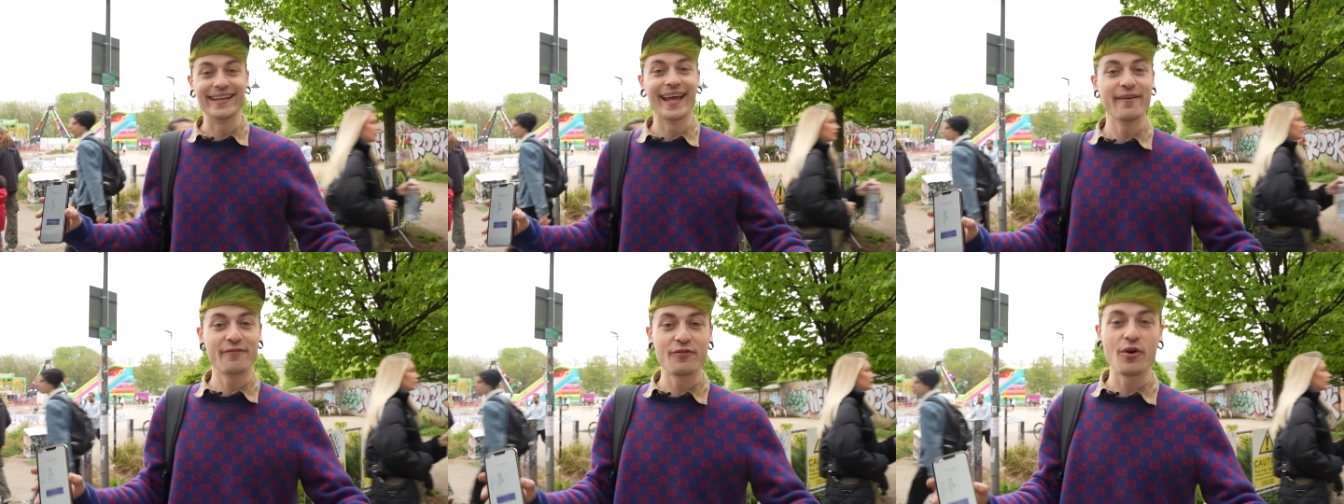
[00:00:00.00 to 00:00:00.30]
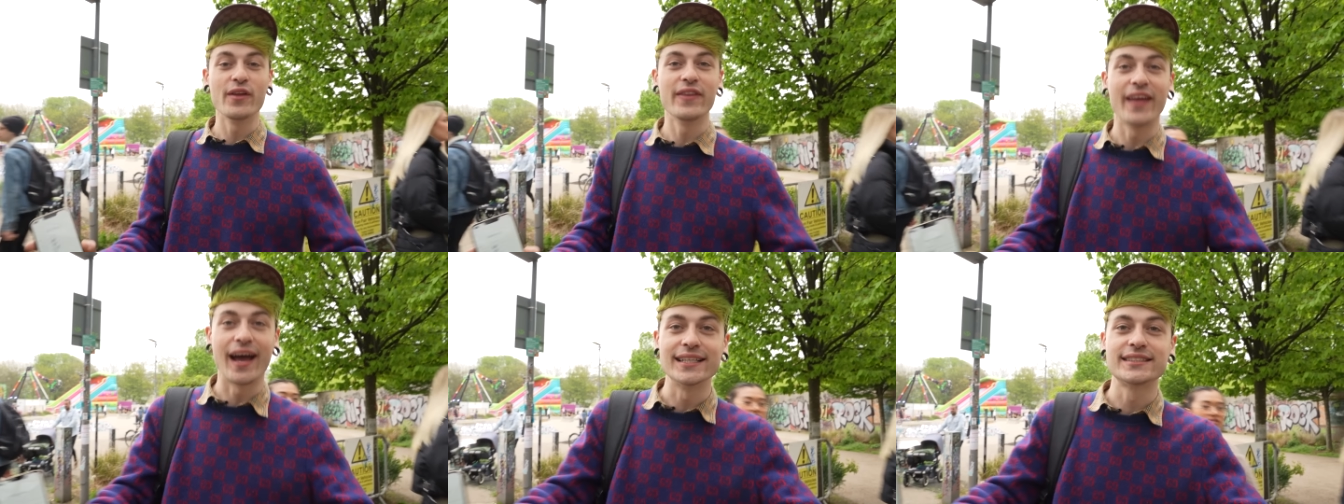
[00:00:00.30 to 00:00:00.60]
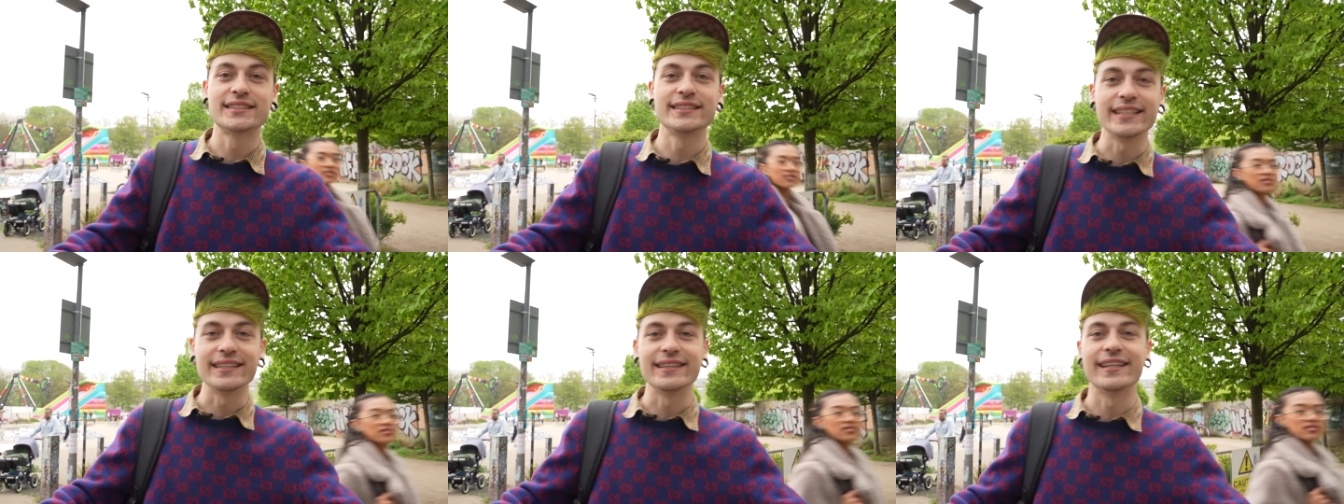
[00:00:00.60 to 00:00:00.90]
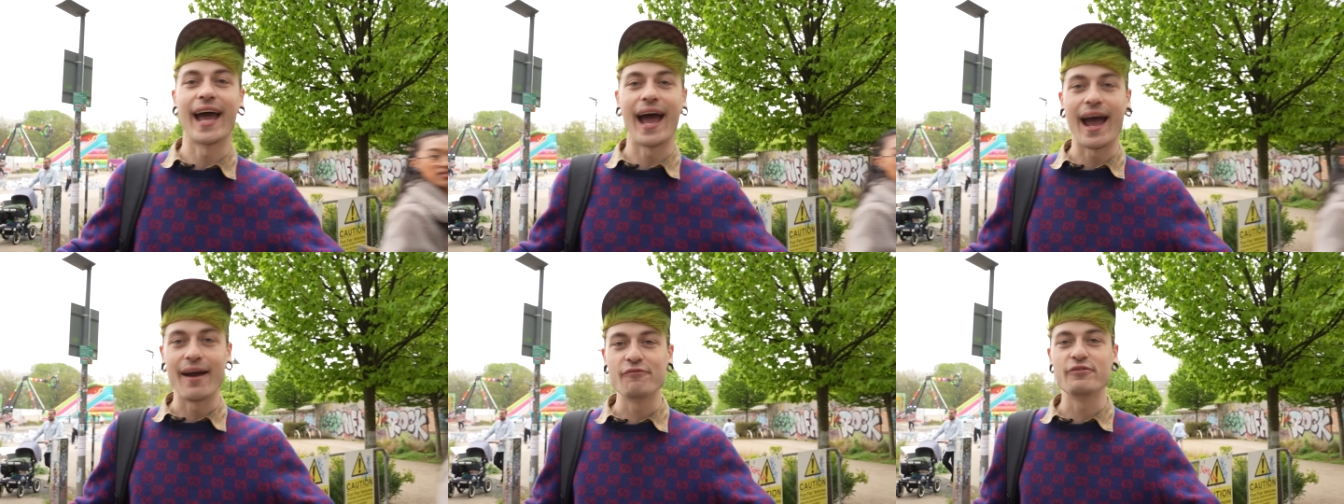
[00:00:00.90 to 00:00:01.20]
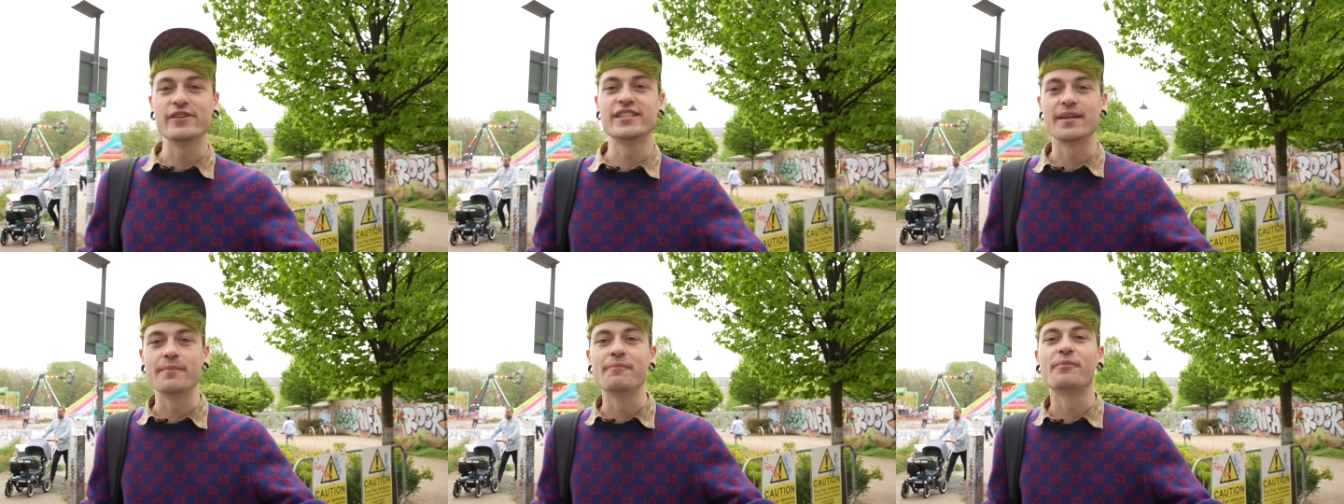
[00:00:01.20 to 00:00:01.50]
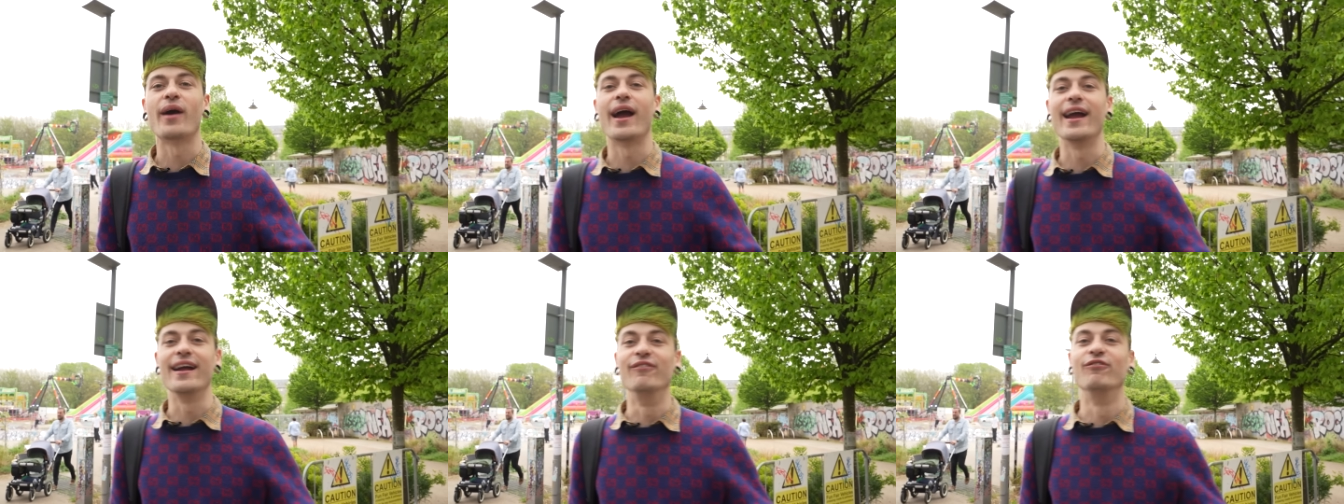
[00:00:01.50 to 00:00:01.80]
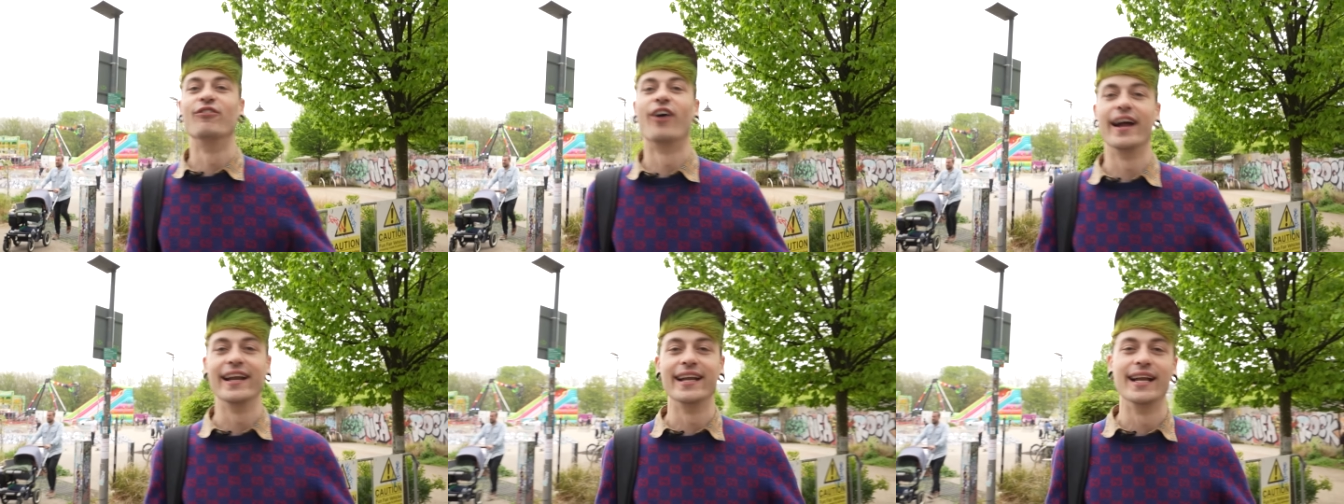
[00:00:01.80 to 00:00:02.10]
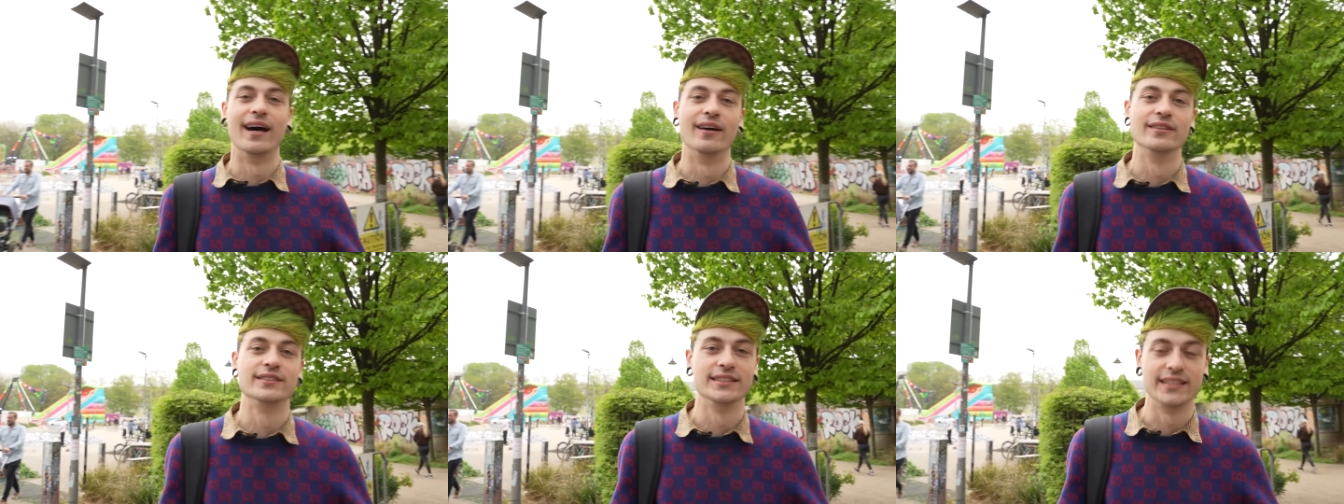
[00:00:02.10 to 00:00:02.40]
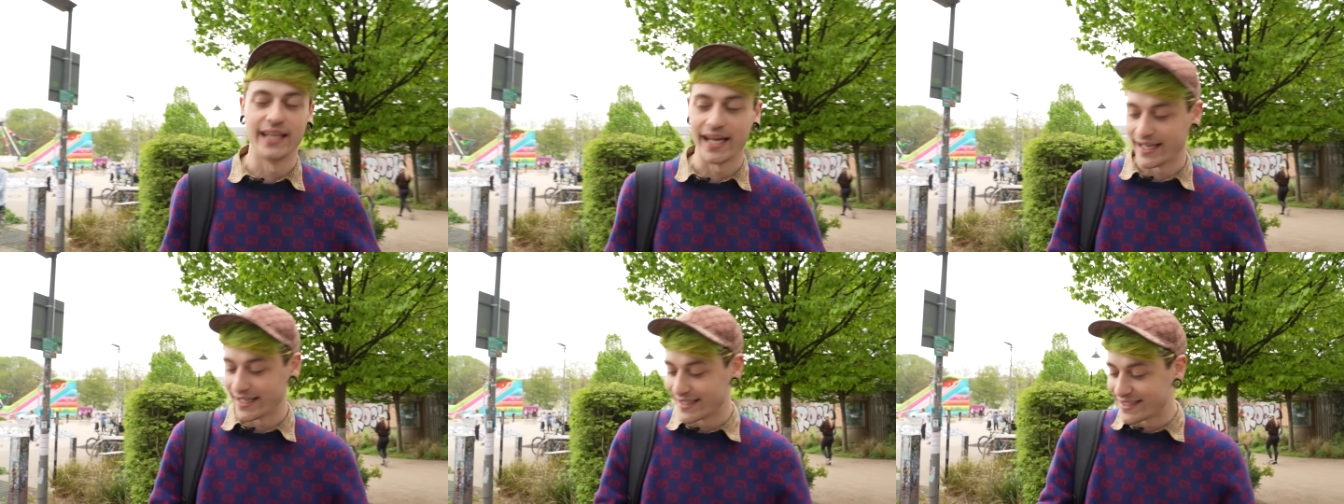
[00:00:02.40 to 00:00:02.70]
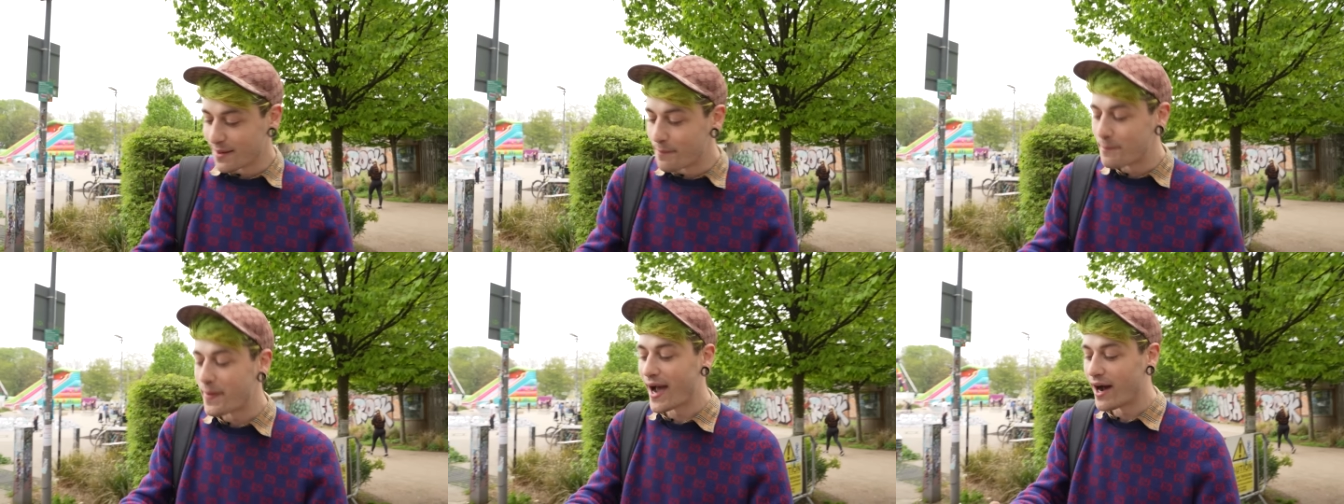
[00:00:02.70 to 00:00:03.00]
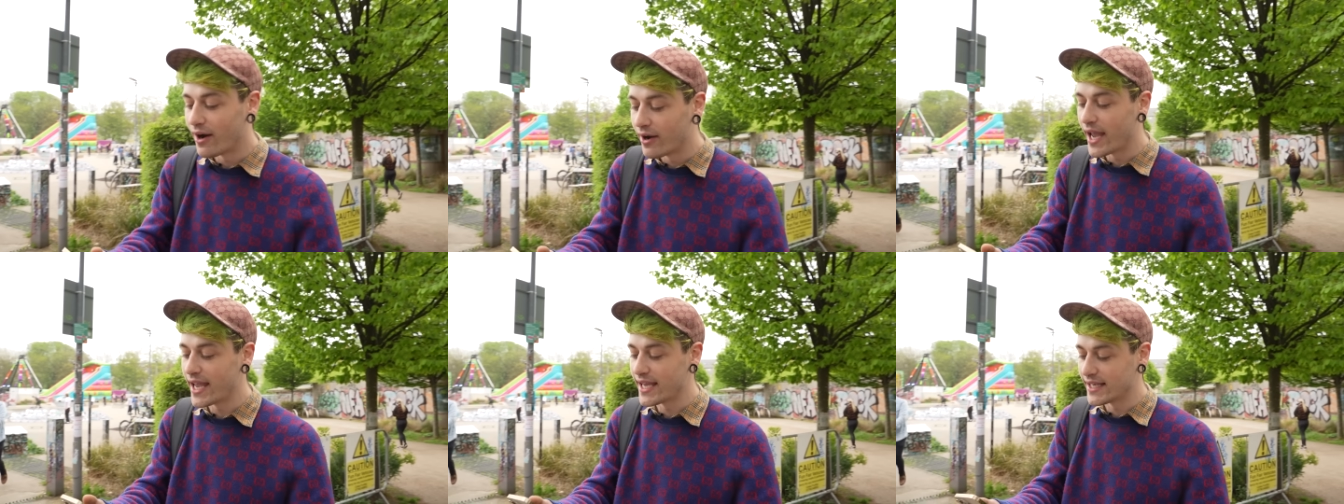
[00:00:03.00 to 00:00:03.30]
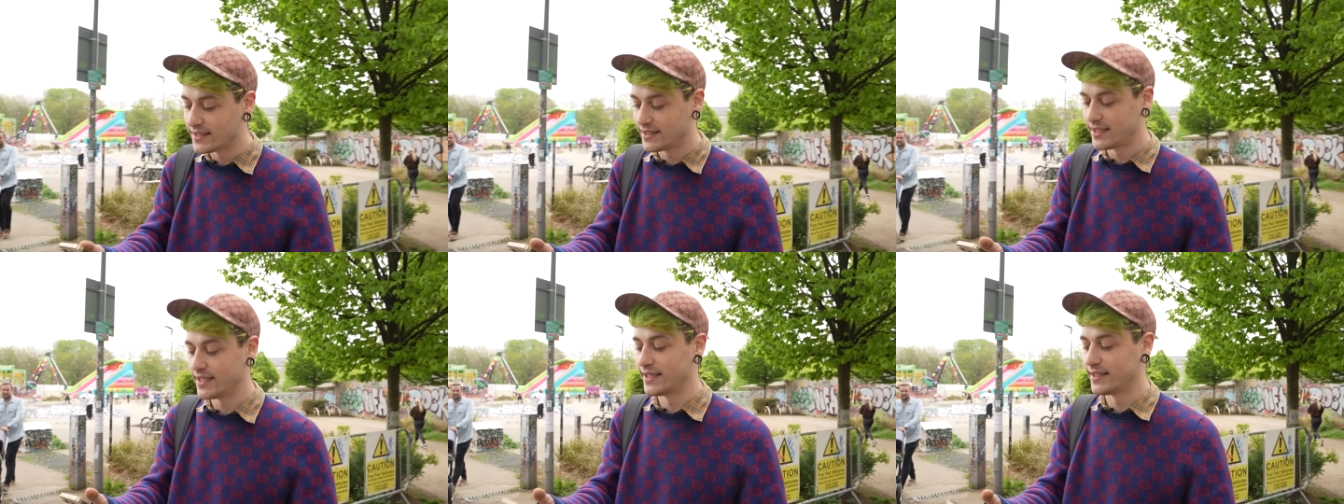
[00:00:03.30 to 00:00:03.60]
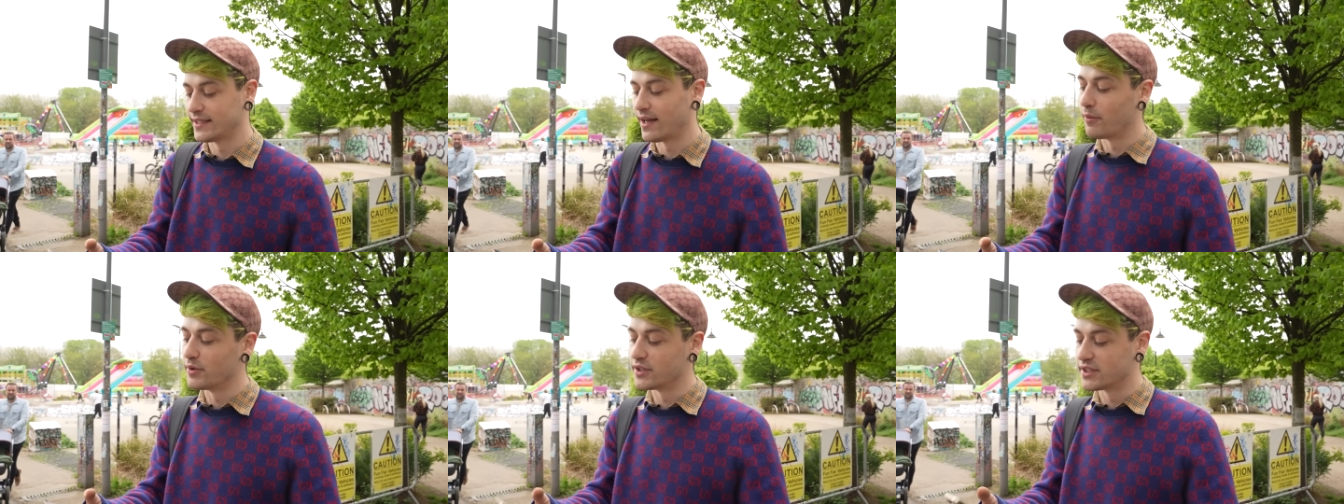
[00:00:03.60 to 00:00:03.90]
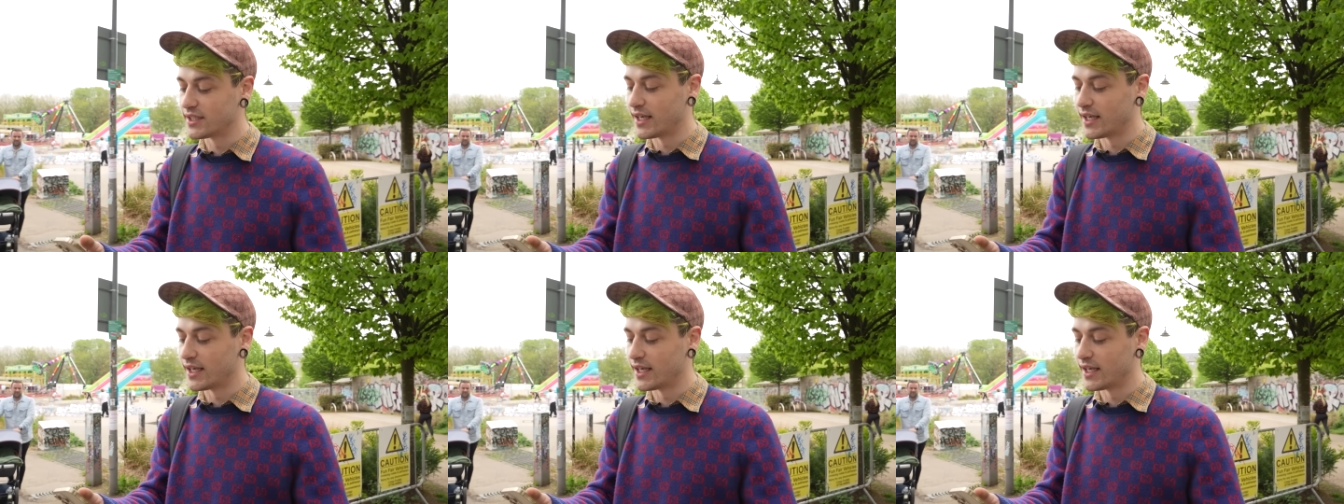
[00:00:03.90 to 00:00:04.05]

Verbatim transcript: Everyone, I see the average in Brighton right now today is about eighteen, I would